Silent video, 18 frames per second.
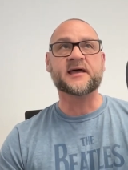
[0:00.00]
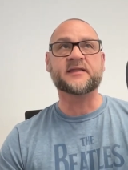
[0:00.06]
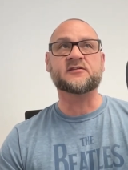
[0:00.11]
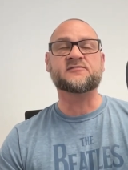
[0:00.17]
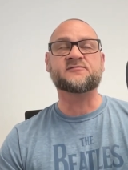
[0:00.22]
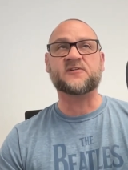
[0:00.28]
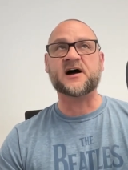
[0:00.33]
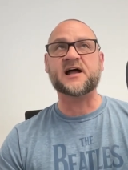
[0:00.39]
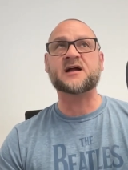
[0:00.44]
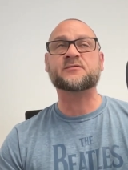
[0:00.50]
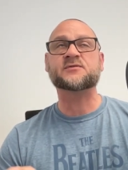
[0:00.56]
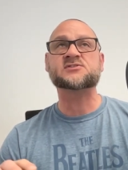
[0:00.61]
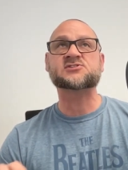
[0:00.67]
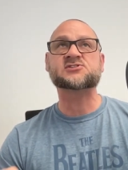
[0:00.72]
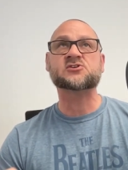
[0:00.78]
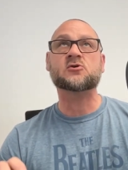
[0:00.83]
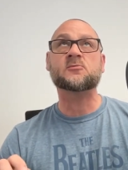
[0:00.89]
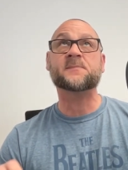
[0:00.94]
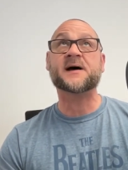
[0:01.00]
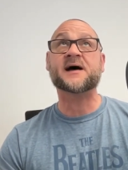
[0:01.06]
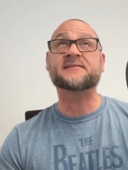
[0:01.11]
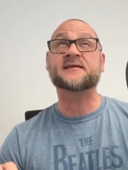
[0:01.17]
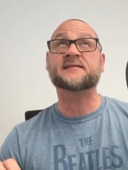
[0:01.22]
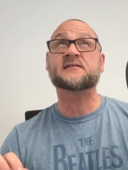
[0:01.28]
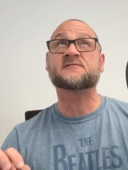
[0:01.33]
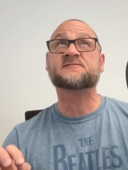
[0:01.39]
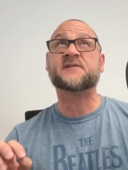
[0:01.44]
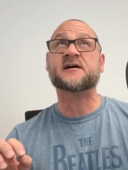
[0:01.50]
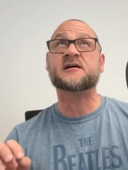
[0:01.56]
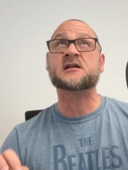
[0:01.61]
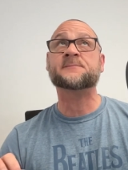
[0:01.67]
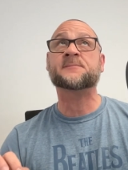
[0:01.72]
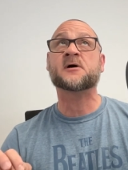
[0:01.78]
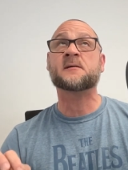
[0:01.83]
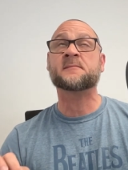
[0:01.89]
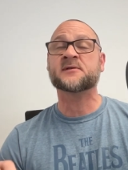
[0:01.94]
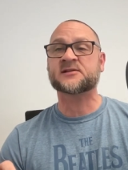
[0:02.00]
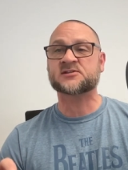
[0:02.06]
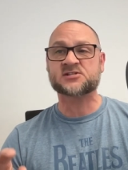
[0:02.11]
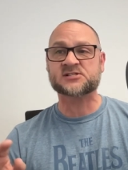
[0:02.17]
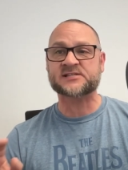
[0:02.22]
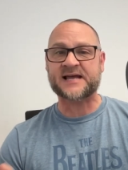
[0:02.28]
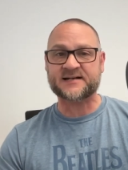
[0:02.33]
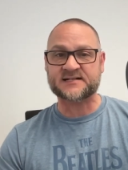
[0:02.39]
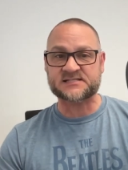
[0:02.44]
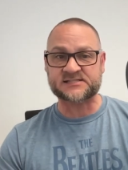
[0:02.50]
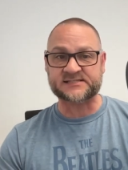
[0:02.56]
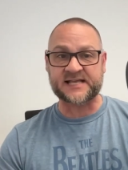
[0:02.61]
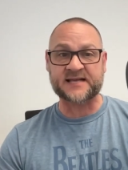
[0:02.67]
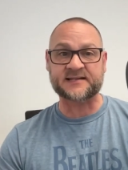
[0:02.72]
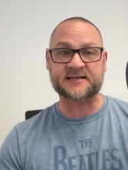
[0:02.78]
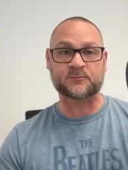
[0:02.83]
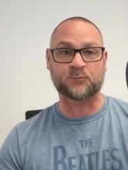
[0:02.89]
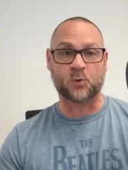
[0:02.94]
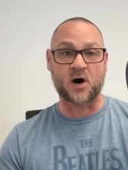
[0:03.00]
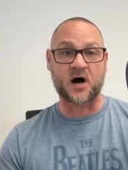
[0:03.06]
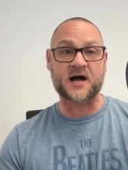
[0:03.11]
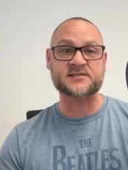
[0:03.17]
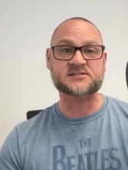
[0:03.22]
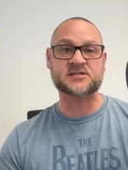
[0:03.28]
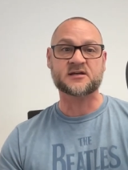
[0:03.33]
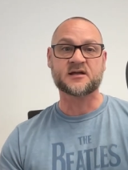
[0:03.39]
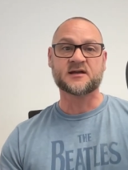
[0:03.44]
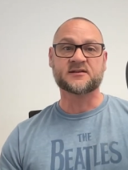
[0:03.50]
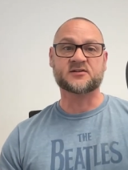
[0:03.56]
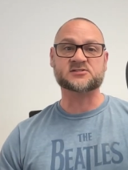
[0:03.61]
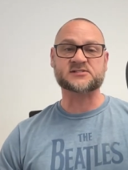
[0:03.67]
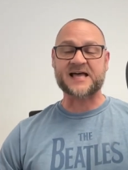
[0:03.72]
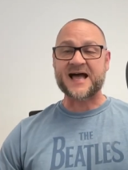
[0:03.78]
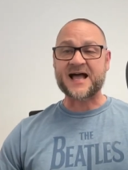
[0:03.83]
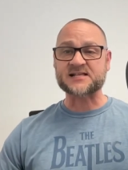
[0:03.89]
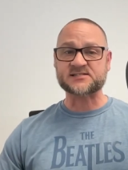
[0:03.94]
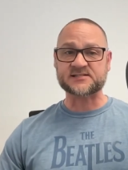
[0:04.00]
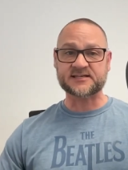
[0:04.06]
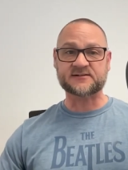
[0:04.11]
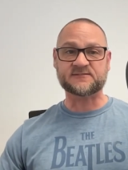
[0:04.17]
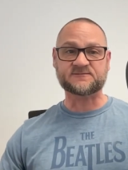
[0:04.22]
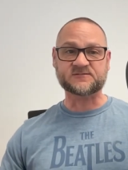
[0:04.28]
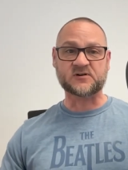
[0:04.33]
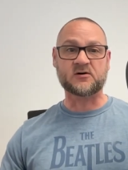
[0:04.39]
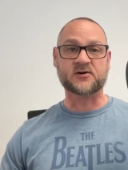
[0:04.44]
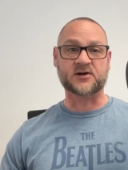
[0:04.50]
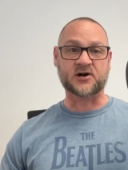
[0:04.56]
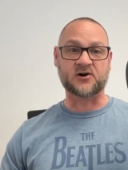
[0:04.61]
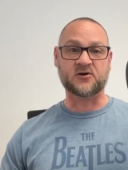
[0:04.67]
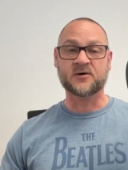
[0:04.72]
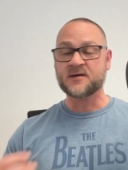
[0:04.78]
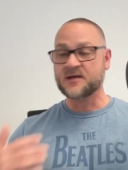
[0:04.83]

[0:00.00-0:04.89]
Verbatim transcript: and the fire was so bad that the fire department just had to stand and watch. There's actually a photo